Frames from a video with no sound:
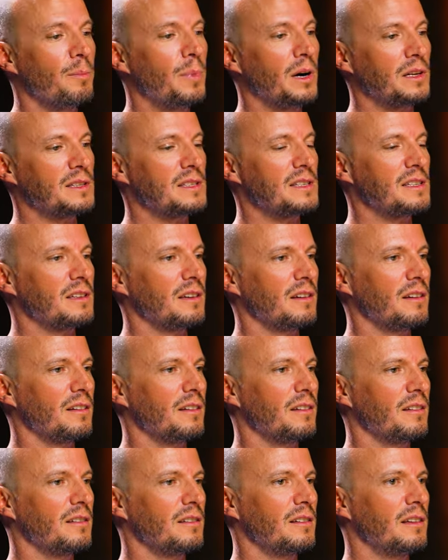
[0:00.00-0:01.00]
But
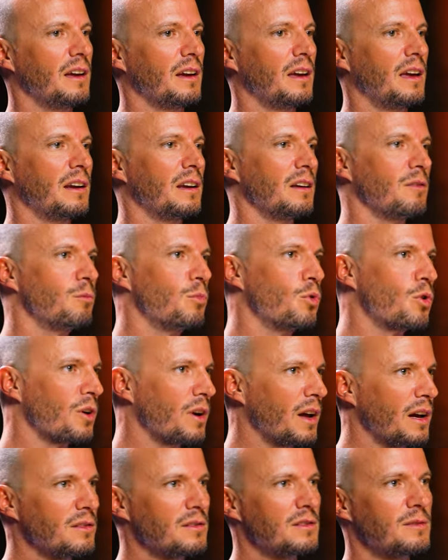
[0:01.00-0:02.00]
they're getting
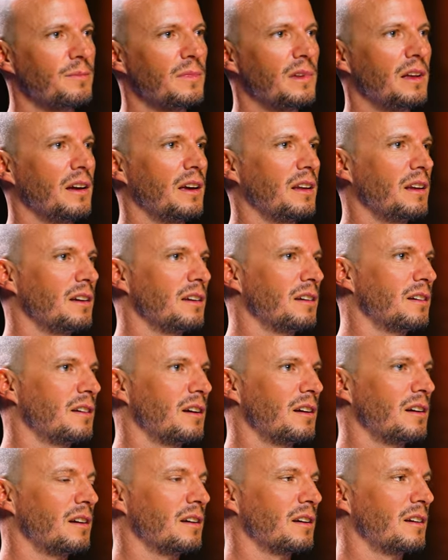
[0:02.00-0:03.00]
worn out. They're getting mm-hmm.
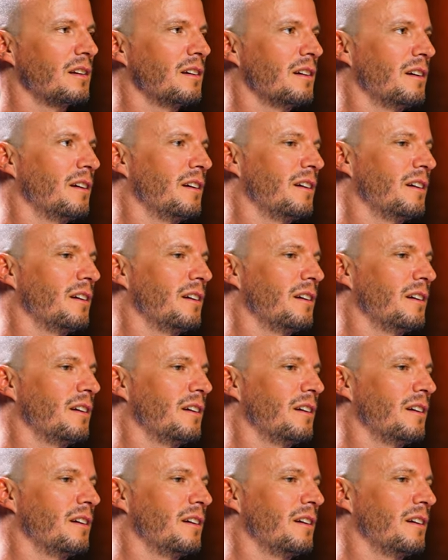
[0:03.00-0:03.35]
kind of like